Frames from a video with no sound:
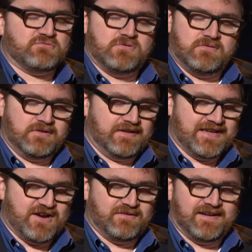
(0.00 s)
through you
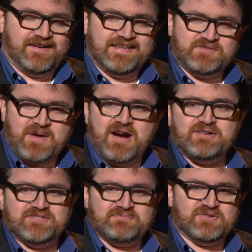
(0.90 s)
know uh, his
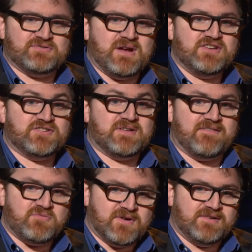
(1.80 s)
powers of persuasion.
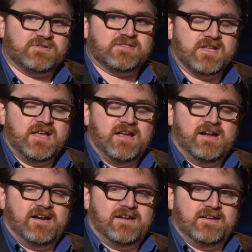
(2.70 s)
Everybody was
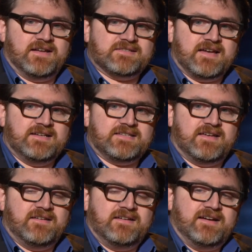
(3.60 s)
uh, excited
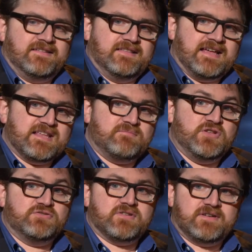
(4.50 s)
to let him
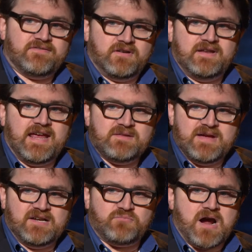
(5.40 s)
use their different
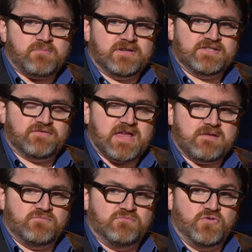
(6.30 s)
animated properties for
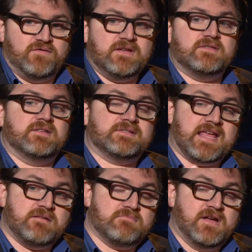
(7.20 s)
that movie, and the
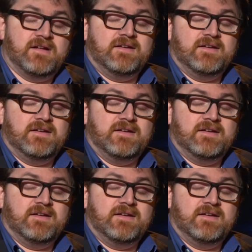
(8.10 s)
same